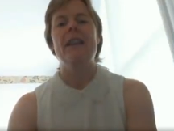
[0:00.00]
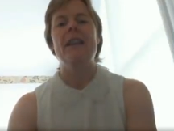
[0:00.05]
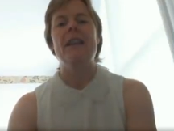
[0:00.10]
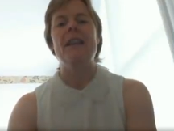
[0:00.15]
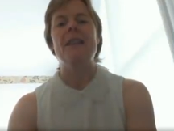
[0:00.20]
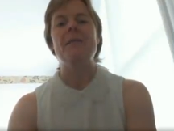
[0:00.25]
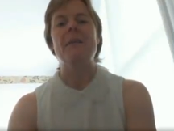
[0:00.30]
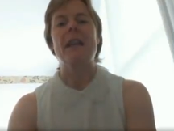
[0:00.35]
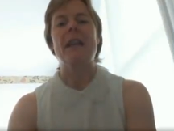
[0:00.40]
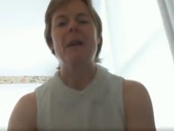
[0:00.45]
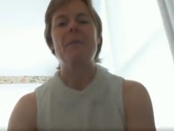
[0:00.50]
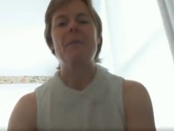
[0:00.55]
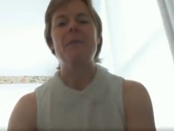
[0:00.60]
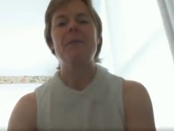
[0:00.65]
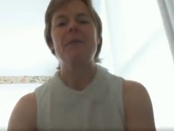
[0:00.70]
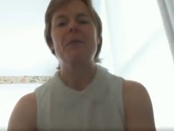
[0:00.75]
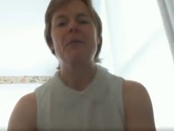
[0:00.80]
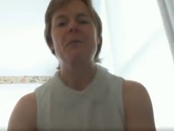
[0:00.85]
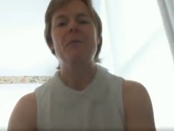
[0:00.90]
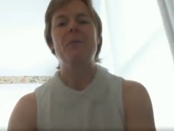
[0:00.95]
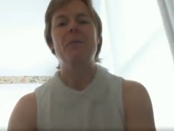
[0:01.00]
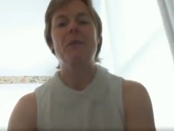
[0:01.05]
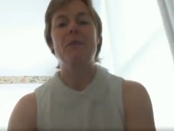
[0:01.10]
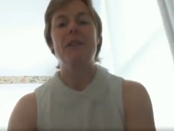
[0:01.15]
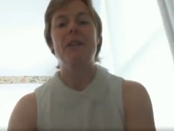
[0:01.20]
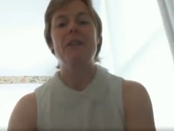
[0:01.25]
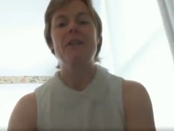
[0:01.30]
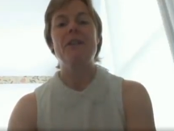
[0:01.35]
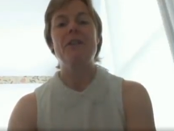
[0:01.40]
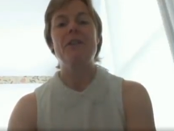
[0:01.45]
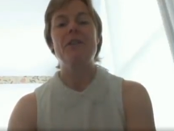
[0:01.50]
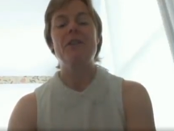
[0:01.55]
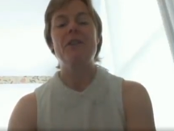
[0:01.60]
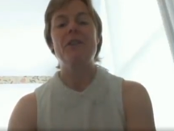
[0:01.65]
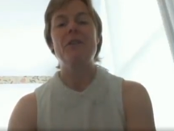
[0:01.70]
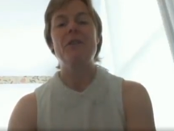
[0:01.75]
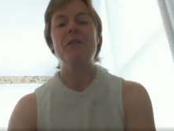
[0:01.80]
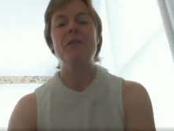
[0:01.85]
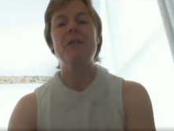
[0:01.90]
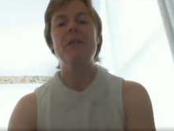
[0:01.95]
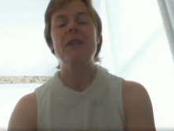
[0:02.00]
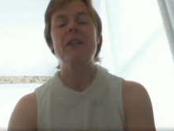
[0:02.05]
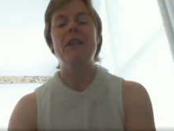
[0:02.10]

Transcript: It's my absolute privilege to